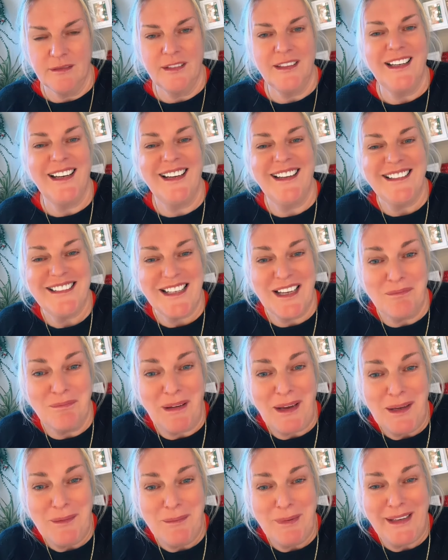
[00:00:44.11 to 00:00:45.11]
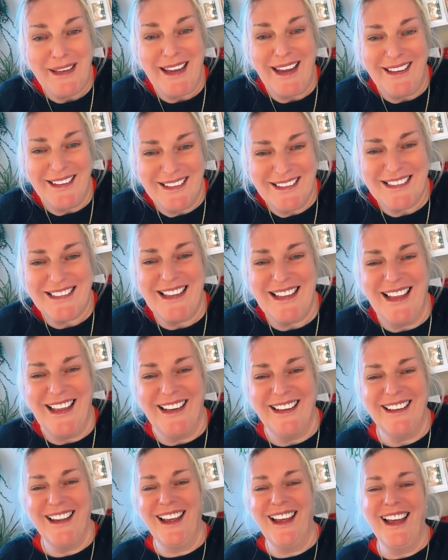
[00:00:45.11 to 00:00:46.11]
Nearly said baby cakes
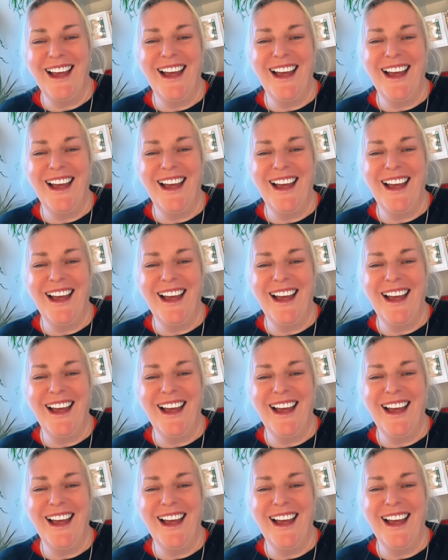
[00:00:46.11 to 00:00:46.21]
then.